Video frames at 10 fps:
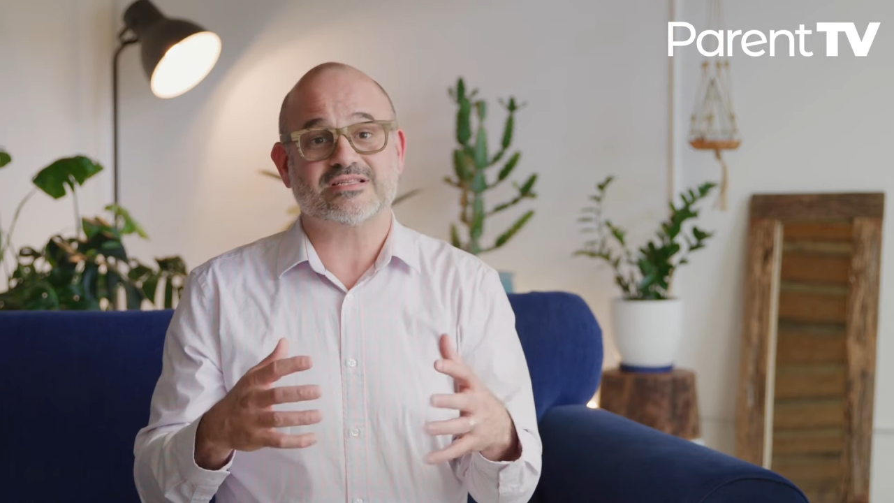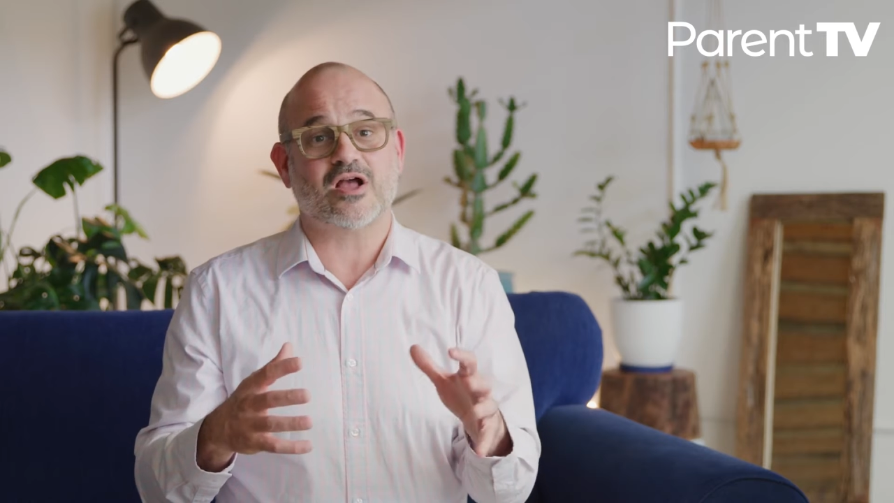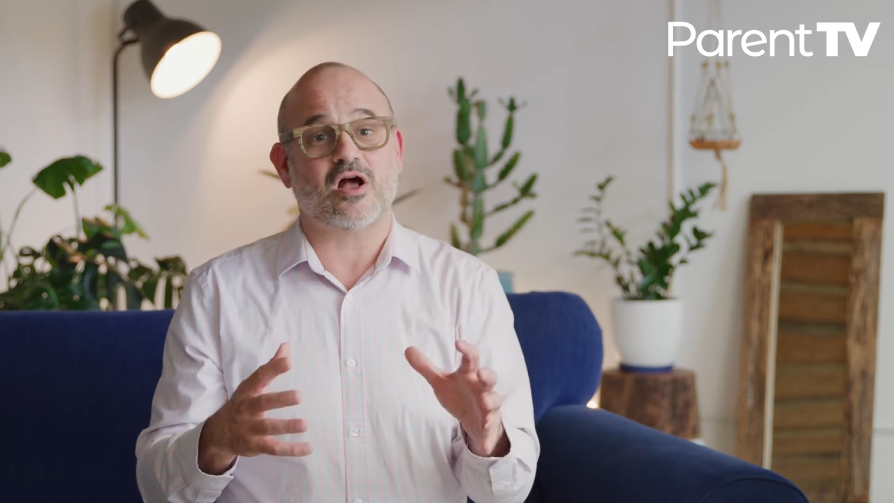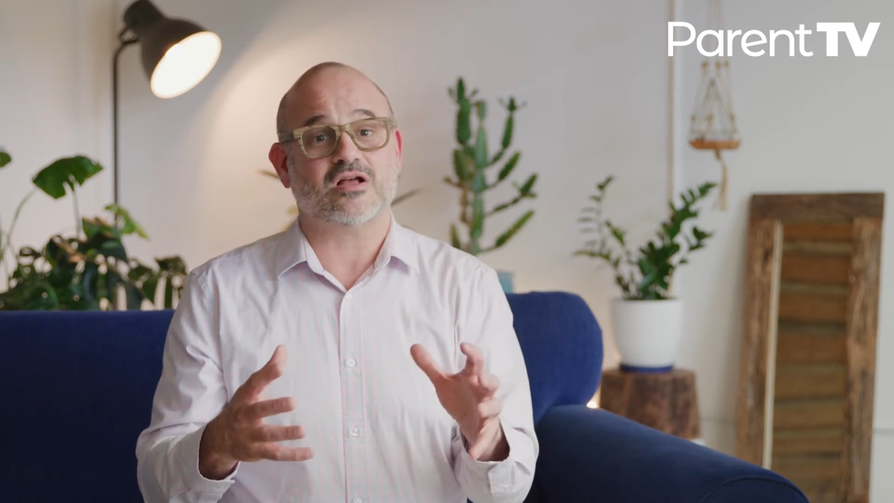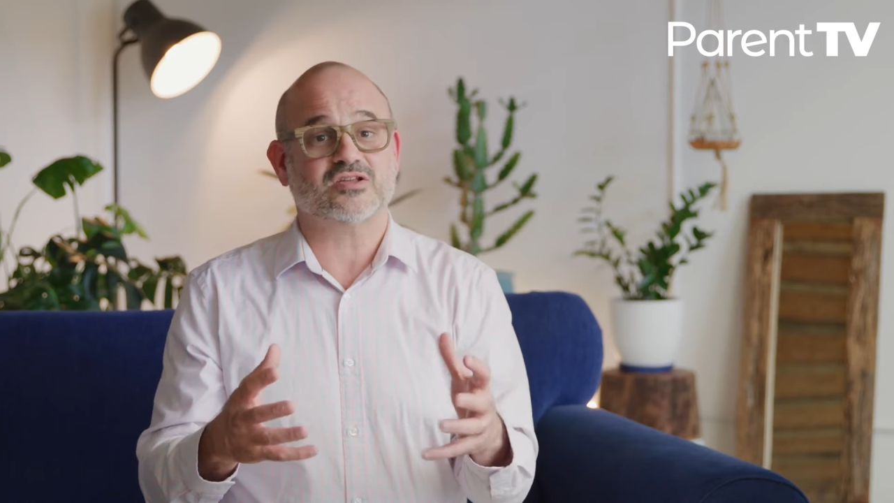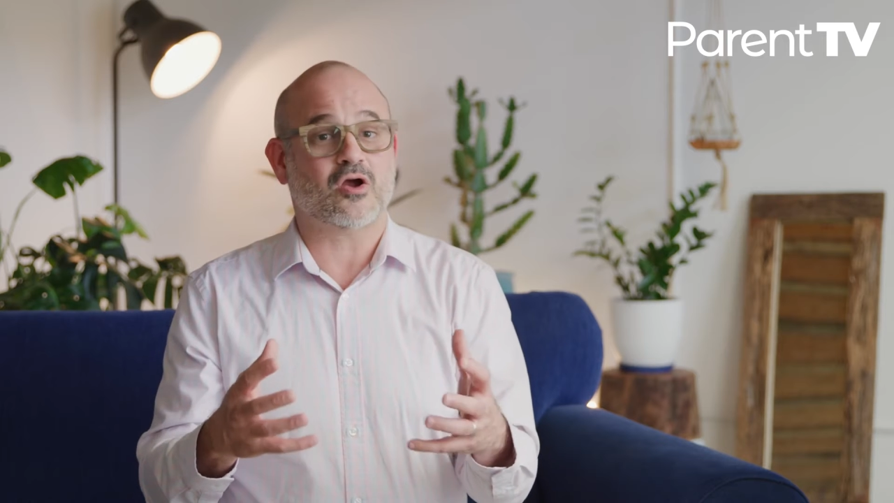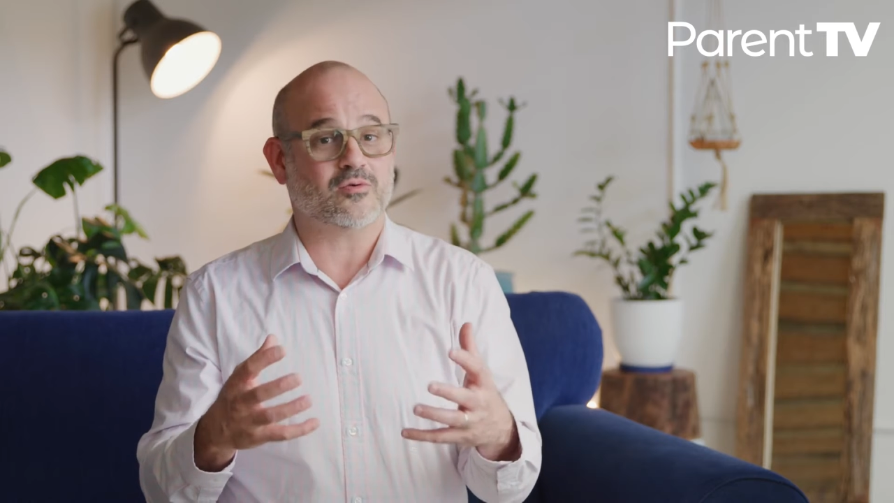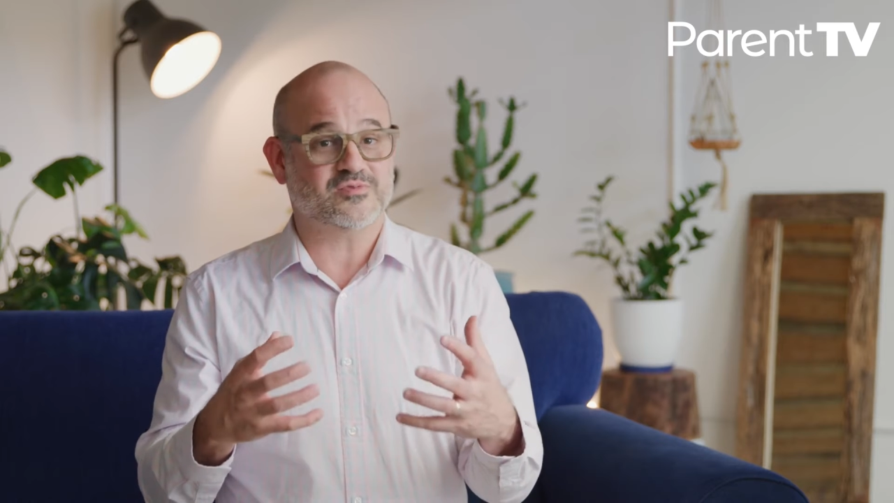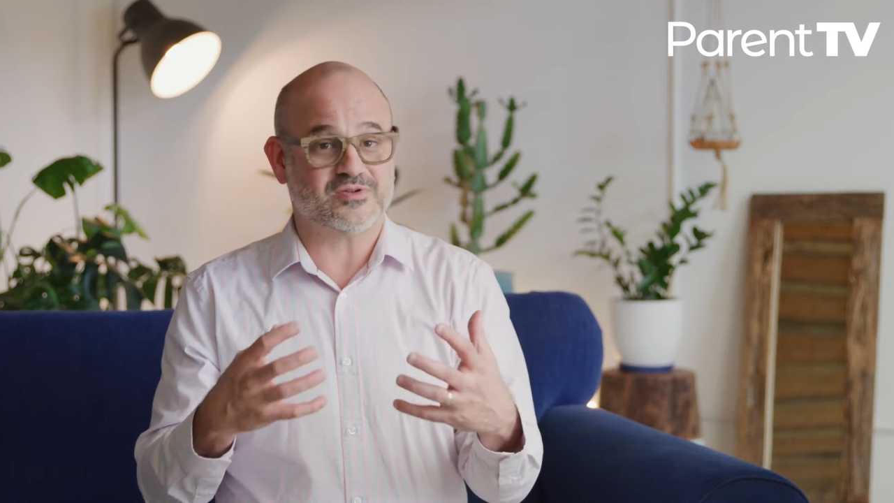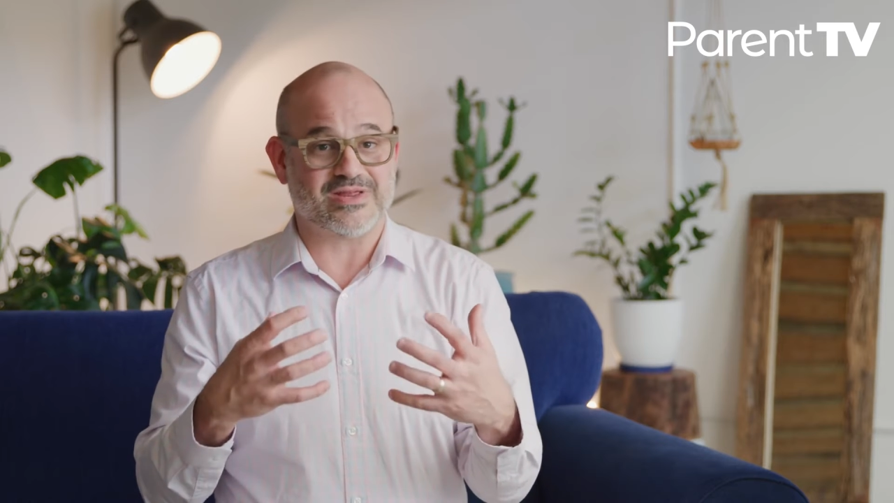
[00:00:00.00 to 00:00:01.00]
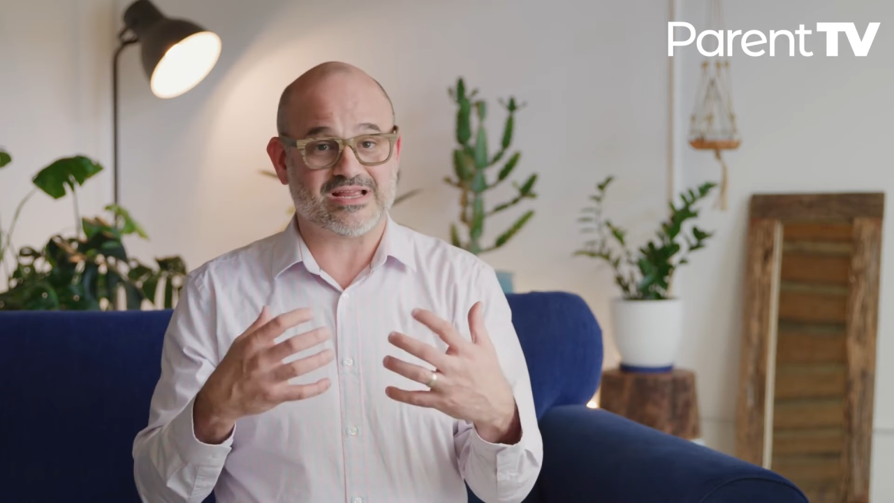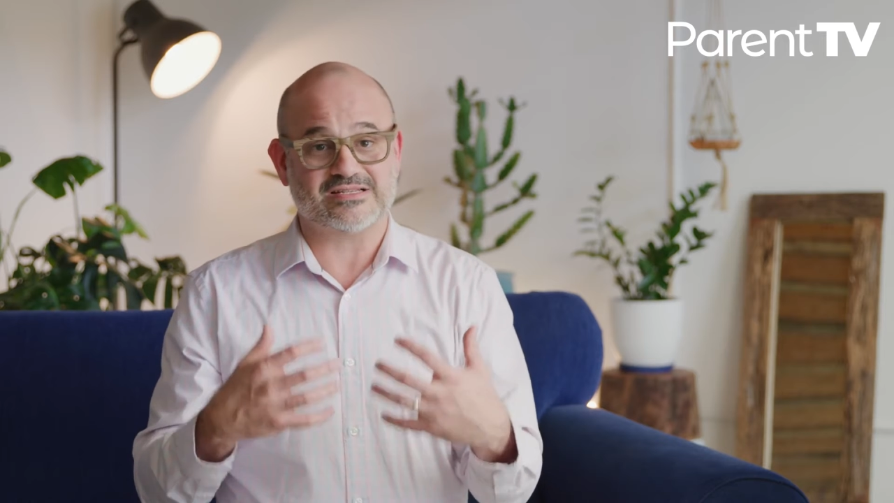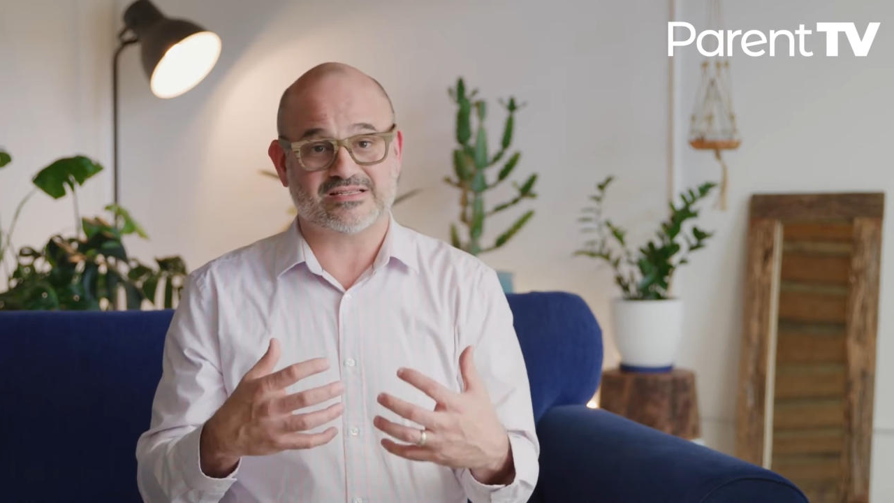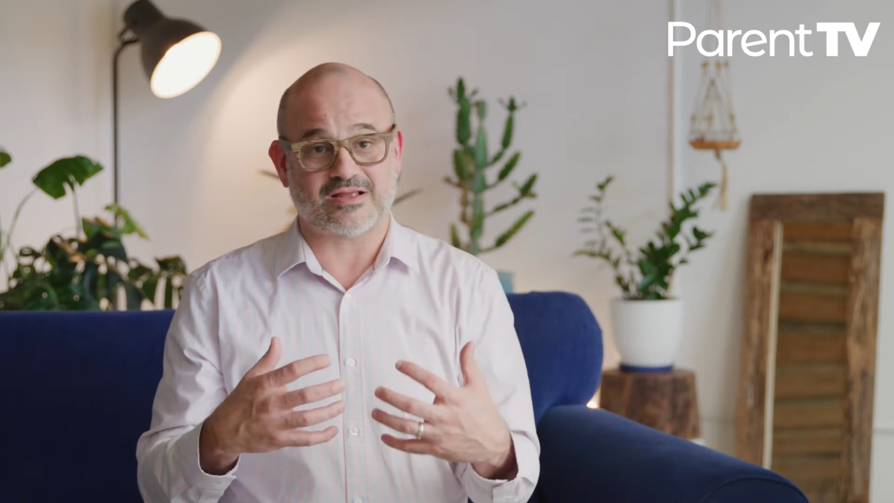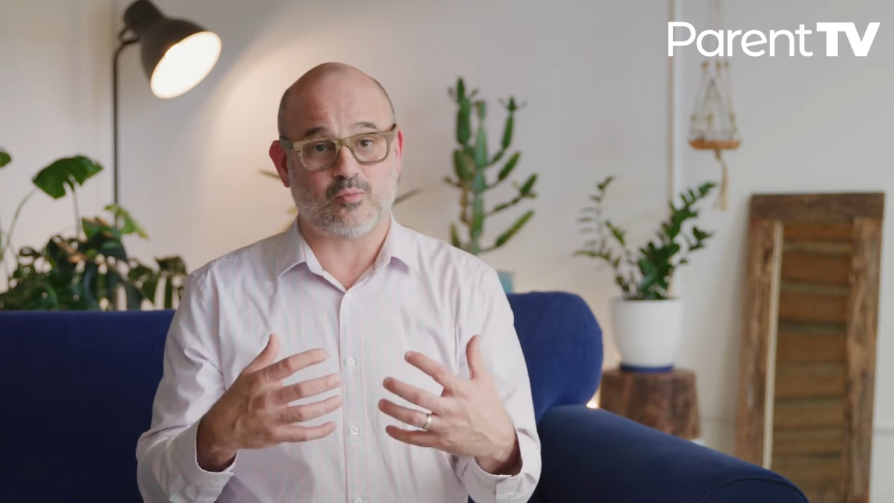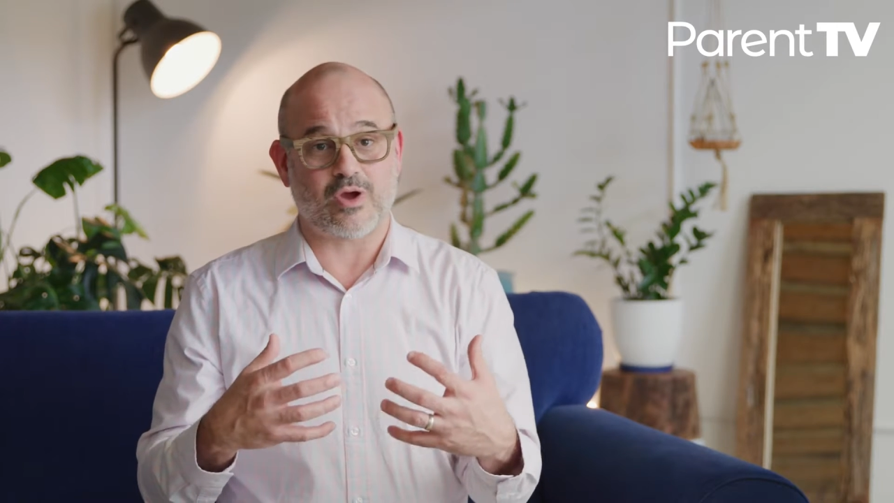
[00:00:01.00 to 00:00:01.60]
cause harm to me in some